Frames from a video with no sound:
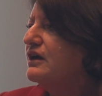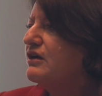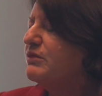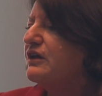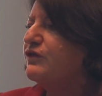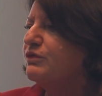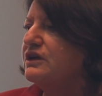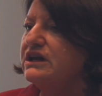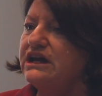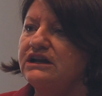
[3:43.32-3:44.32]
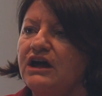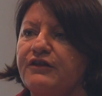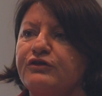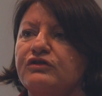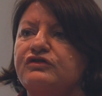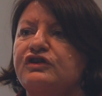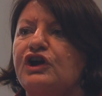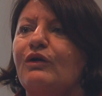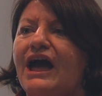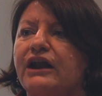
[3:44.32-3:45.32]
but it's really another to
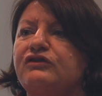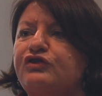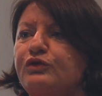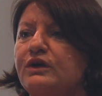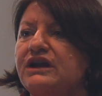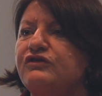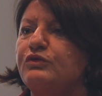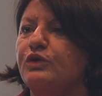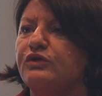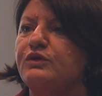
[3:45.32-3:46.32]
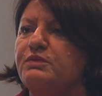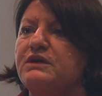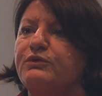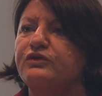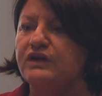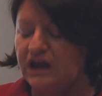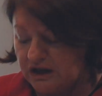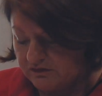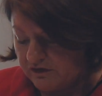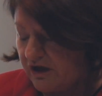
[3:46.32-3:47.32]
know how to do it and to work with people to get
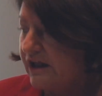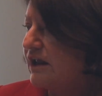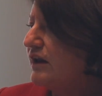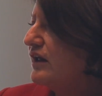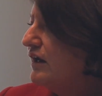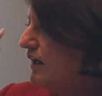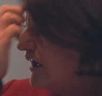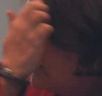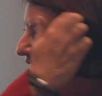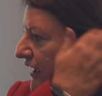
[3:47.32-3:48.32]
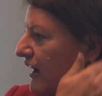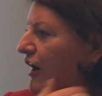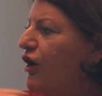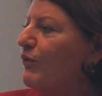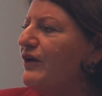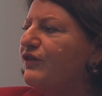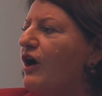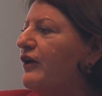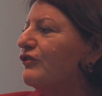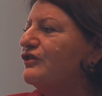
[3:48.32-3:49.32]
it done. And always
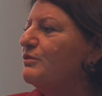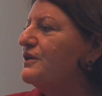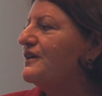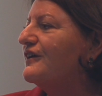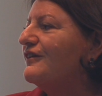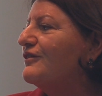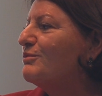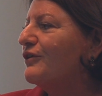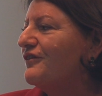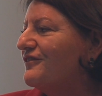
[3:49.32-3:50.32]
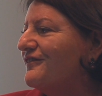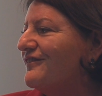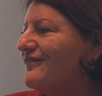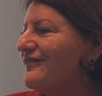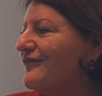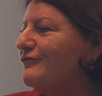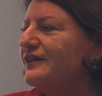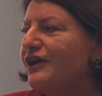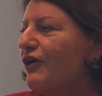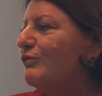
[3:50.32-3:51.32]
honored to be in the presence of
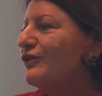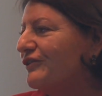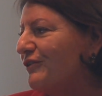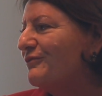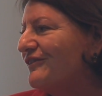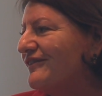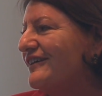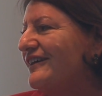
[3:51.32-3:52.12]
Leon Williams,